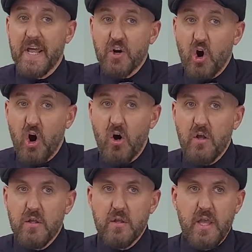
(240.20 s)
at all.
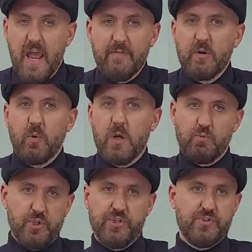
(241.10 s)

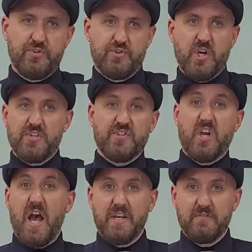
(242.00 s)
Everyone would just
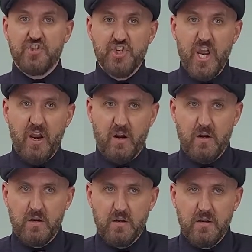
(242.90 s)
kind of
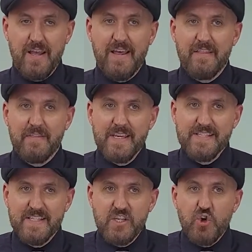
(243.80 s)
share.
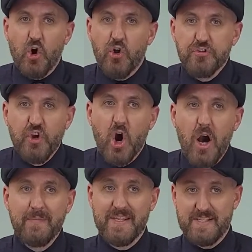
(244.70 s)
This he called
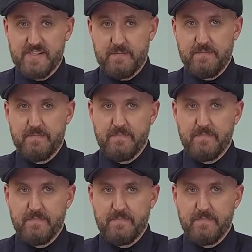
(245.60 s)
communism.